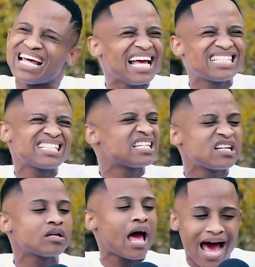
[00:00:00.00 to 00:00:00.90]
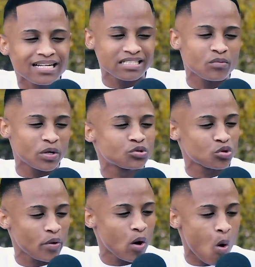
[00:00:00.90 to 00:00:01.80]
just didn't understand what was
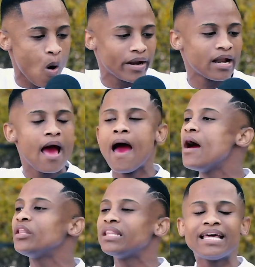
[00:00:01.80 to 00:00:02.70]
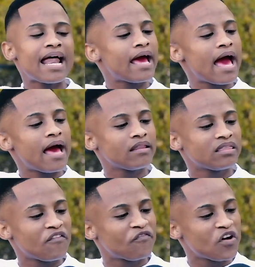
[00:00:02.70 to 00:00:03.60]
going on.
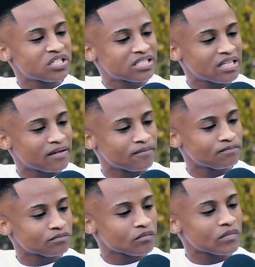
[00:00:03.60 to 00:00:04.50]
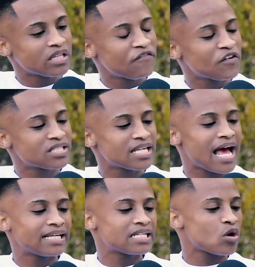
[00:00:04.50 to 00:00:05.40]
The first thing,
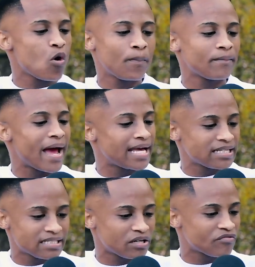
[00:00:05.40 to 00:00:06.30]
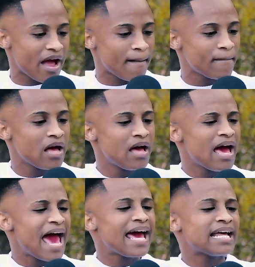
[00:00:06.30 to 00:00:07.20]
I just opened my Instagram
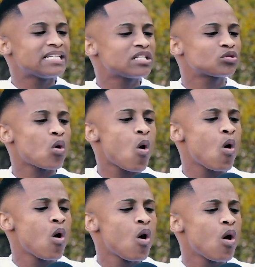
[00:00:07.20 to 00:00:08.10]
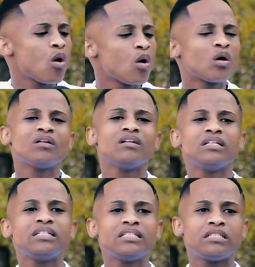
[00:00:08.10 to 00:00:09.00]
and I just saw
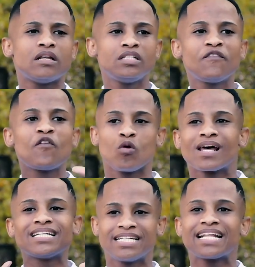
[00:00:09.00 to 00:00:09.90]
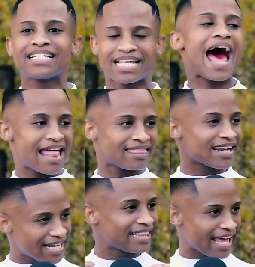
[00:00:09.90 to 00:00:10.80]
the follower at the 100
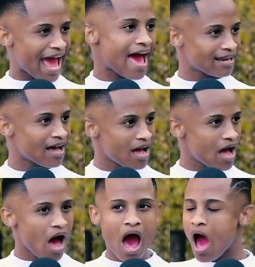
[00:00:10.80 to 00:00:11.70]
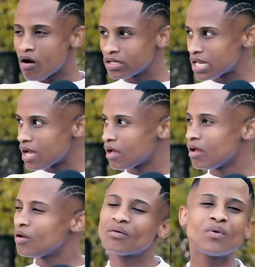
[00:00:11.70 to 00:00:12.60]
at the end. I was like,
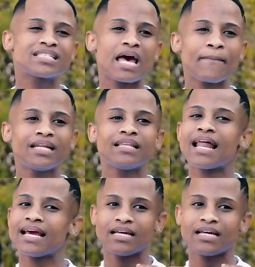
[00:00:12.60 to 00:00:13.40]
what's happening? Then